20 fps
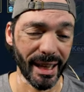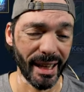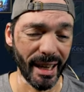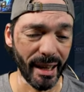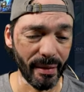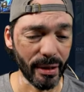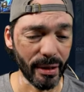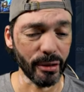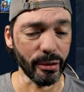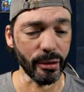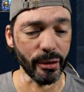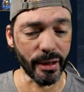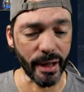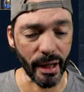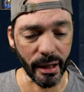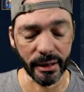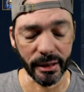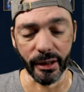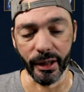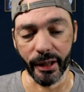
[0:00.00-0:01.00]
I haven't
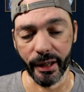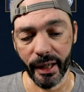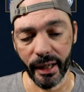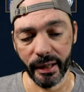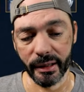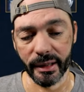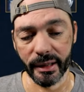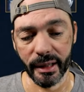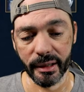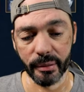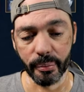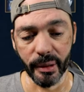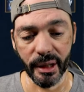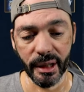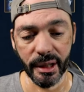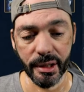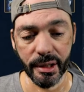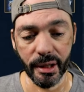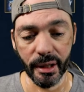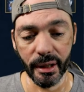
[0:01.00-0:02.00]
done Arcane that
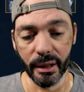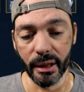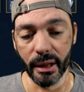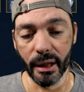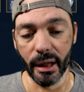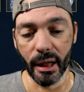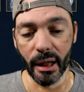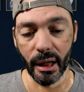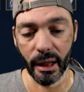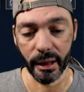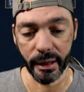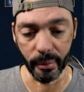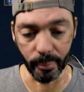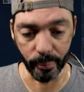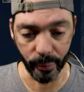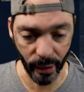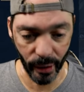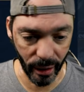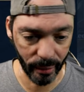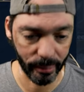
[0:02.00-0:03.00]
much. I can
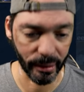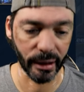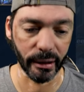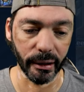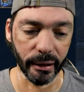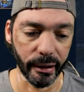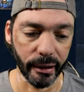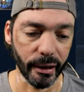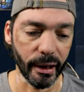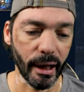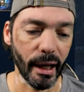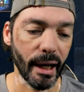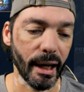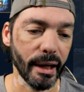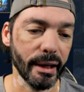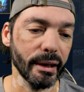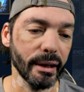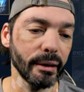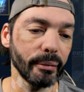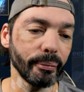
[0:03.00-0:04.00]
probably clear
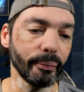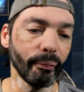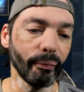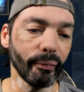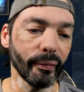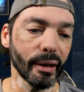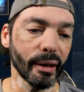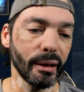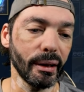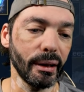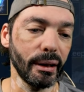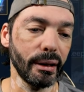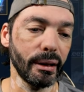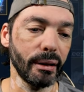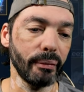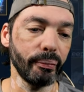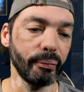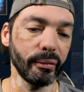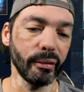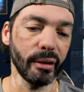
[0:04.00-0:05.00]
higher.
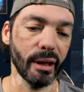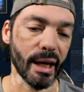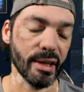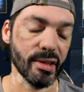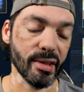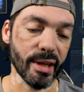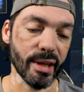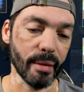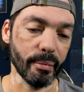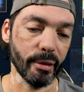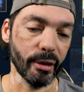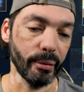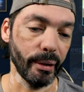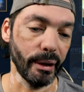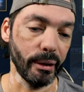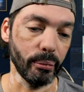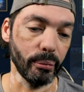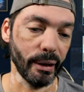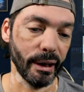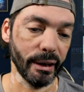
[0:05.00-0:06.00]
Last time I
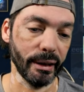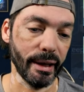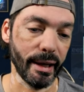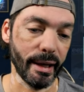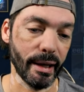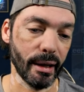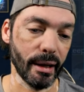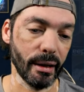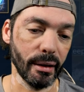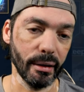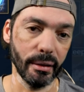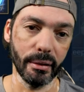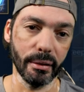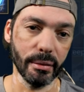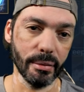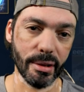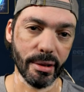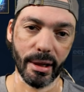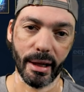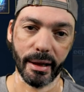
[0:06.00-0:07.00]
really went there
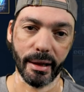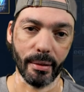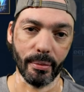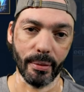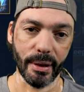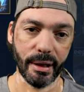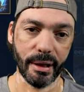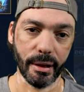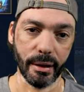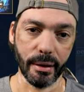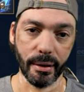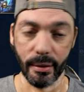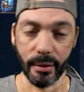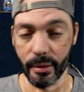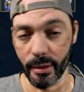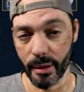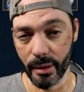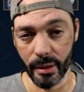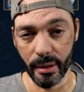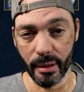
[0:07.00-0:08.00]
was like a week ago.
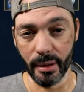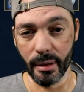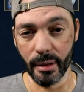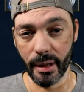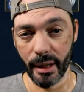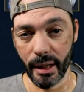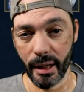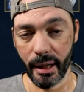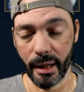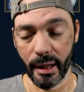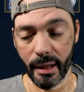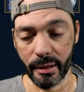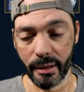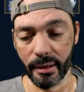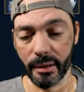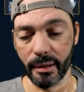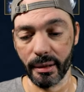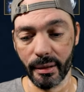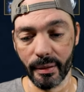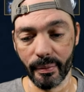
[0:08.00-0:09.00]

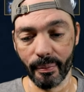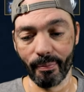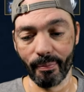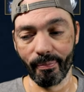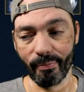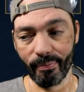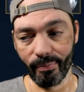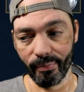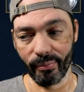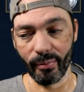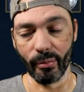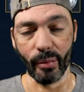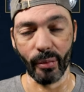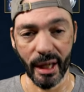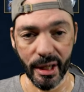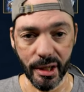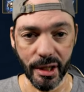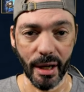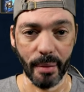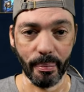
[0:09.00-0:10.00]
And
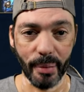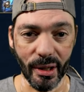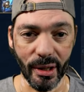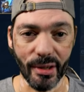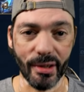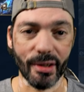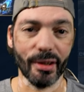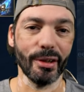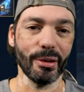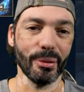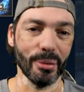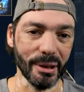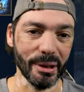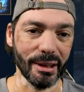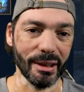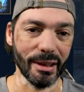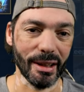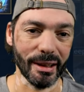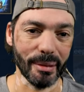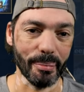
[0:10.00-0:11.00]
my champions are doing a
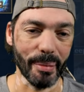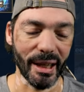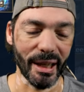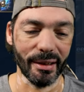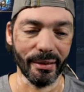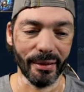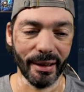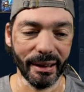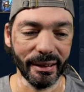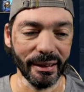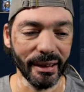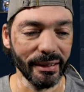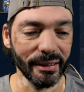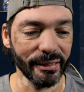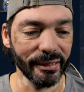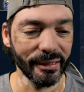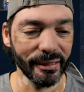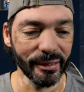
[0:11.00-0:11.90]
lot better right now.